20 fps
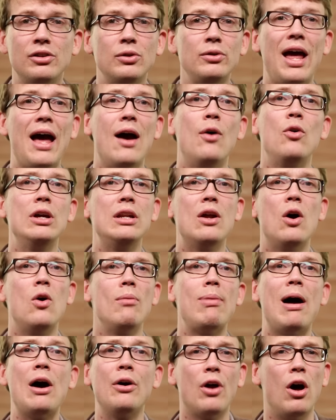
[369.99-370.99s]
So now we
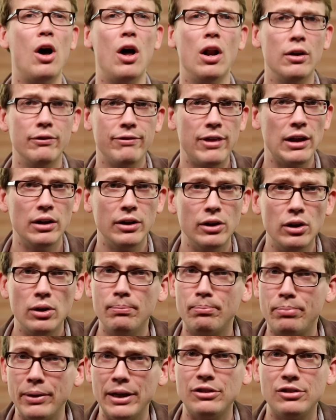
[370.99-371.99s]
know about all of the
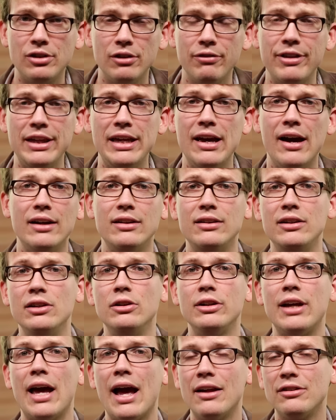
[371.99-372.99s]
little bits of the
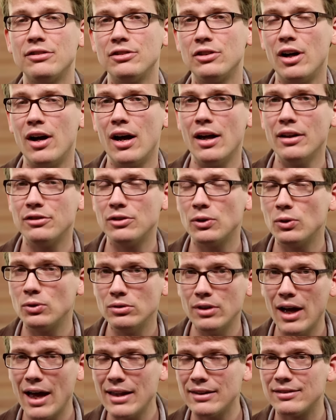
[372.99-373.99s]
ideal gas law, so
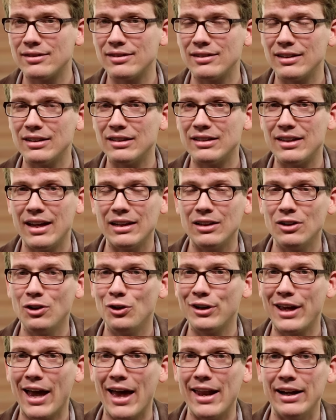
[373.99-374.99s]
let's take a
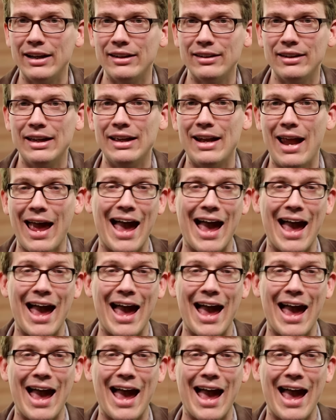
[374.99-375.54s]
look at it in